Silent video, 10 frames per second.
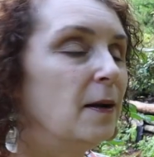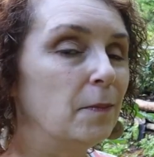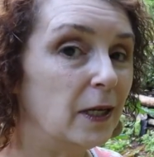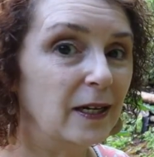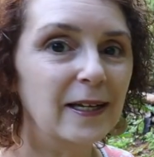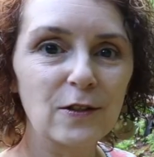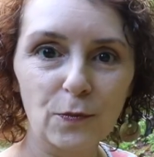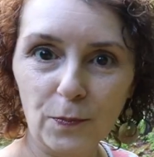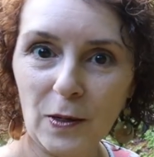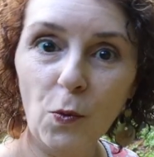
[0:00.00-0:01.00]
But it's
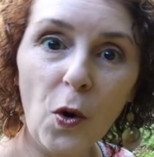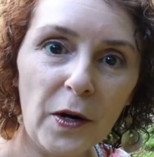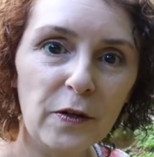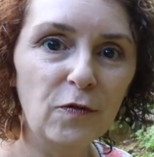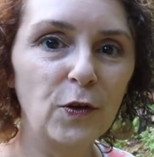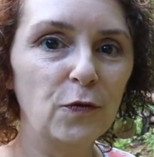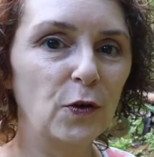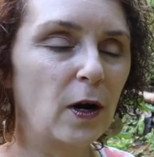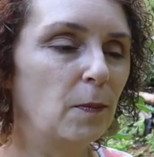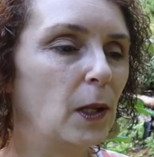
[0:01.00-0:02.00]
been wonderful
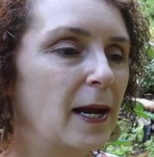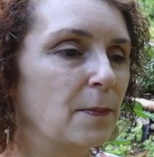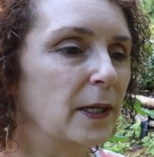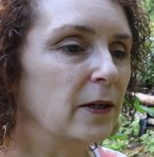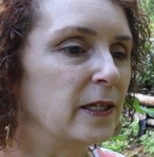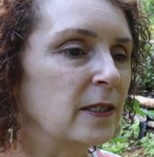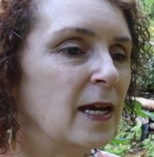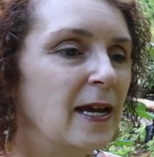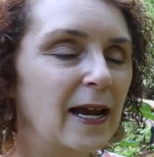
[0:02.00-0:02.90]
for our blackberries,